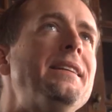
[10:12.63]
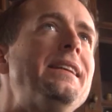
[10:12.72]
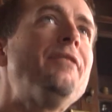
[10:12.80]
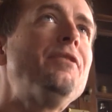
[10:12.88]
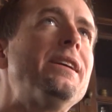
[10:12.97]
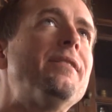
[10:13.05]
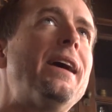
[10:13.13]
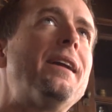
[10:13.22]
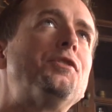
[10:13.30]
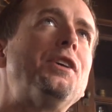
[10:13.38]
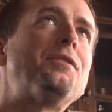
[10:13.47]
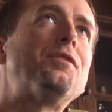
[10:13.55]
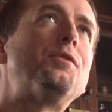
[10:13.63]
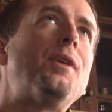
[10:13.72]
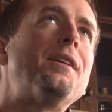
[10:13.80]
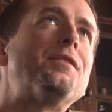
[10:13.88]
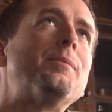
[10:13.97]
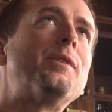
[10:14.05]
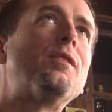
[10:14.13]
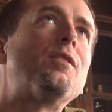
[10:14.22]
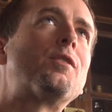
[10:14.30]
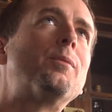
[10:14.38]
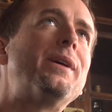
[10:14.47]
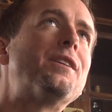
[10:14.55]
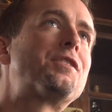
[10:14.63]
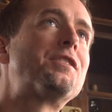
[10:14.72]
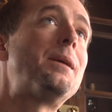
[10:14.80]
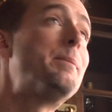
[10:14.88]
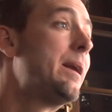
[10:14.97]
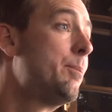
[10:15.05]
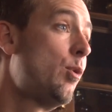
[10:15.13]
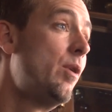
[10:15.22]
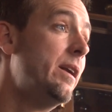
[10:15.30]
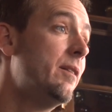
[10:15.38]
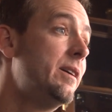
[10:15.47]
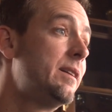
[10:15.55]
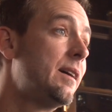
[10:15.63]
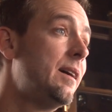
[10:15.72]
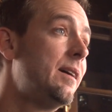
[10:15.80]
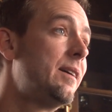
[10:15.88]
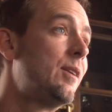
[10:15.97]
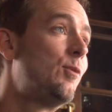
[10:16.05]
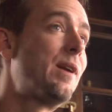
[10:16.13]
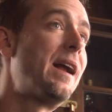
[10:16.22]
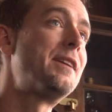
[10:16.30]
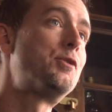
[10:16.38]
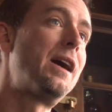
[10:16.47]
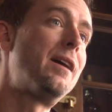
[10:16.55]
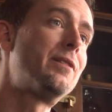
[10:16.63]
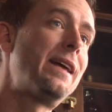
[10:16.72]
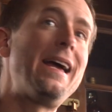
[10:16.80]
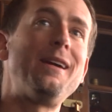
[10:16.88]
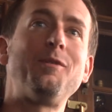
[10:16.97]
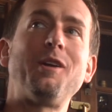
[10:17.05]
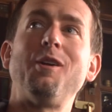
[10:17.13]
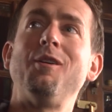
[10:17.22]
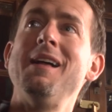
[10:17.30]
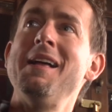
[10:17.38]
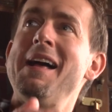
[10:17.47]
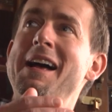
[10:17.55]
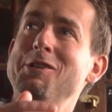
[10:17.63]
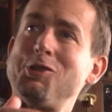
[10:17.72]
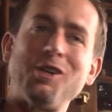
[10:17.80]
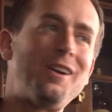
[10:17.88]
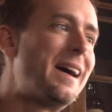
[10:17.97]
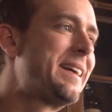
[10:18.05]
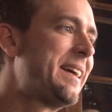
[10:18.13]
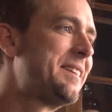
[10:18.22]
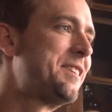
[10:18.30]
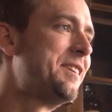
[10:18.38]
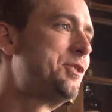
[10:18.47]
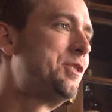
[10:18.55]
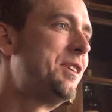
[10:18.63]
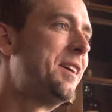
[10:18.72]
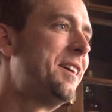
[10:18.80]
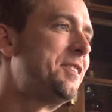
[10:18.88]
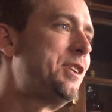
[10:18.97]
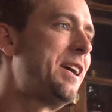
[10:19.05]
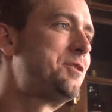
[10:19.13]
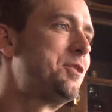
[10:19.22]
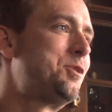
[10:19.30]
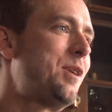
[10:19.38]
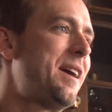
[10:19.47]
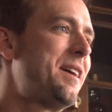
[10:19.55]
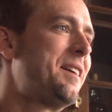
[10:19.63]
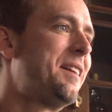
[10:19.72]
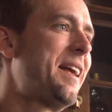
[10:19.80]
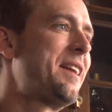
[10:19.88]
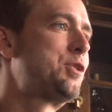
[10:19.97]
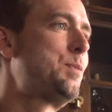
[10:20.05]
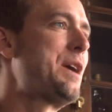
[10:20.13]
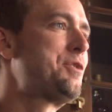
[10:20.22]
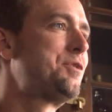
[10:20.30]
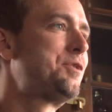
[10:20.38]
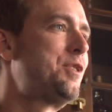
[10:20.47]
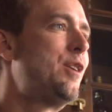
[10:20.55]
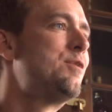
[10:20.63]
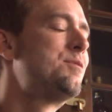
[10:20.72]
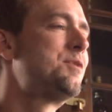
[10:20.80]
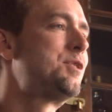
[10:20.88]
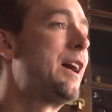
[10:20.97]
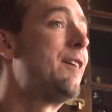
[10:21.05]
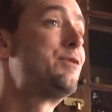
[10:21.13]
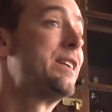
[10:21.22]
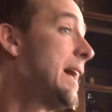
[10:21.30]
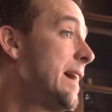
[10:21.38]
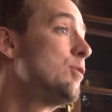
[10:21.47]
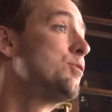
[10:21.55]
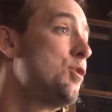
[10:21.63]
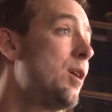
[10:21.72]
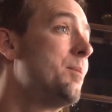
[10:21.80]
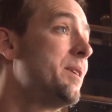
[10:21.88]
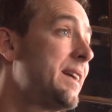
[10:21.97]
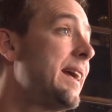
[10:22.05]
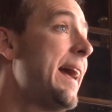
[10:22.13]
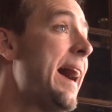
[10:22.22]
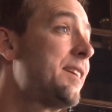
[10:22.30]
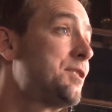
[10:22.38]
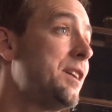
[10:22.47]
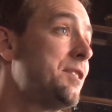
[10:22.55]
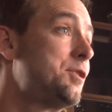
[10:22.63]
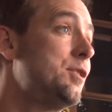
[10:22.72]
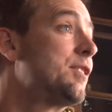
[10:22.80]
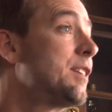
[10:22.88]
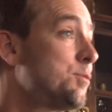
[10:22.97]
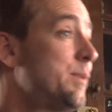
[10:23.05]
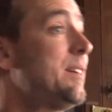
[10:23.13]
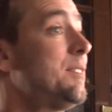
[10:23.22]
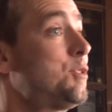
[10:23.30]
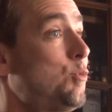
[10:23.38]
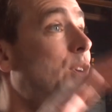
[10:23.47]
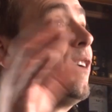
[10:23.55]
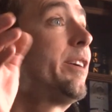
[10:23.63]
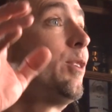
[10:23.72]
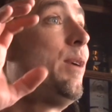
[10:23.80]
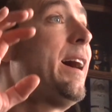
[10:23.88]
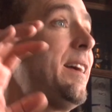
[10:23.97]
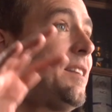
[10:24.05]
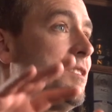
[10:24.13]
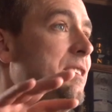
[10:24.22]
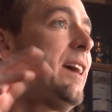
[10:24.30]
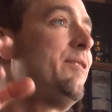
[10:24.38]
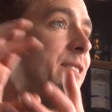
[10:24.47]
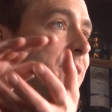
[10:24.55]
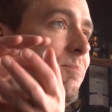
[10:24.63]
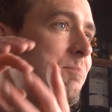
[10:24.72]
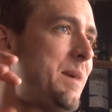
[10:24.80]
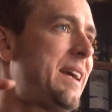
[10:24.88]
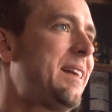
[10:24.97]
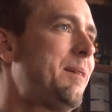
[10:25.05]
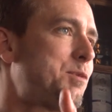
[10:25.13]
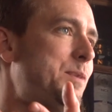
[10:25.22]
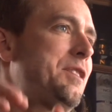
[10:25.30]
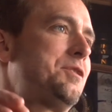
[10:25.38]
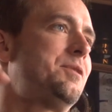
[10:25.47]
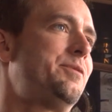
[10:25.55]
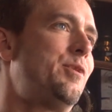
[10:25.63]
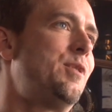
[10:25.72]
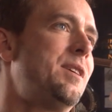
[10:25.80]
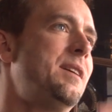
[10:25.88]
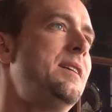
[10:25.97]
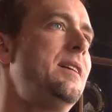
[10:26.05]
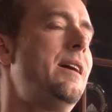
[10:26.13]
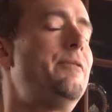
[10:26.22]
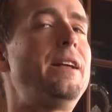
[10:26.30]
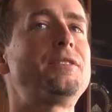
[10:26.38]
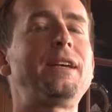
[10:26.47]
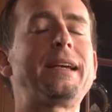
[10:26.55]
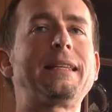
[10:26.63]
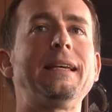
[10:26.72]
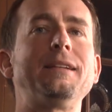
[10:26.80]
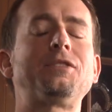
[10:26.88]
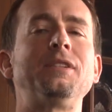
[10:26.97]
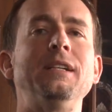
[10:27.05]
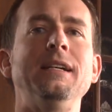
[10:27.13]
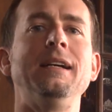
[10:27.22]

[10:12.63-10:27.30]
I definitely have had a chance to try some of your local beers because I made a point of it. You know, when I travel, hey, you know, sure, I get a chance to try a lot of special stone stuff that I don't normally get access to because we squirrel it away and save it and make it up special for events like this.